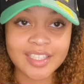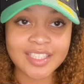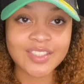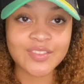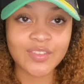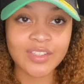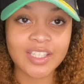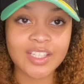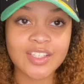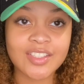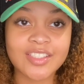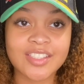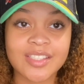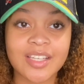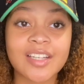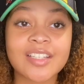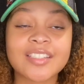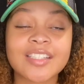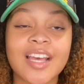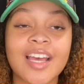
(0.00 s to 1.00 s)
this video
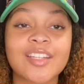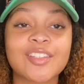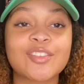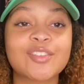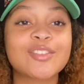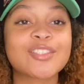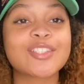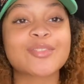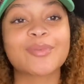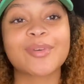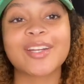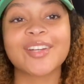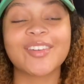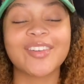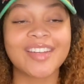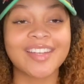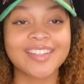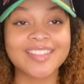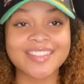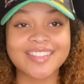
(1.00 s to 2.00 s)
starts, I do just want to go
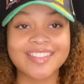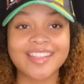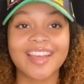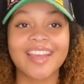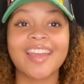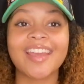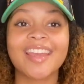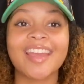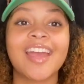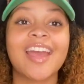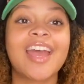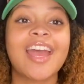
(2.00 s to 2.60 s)
ahead and say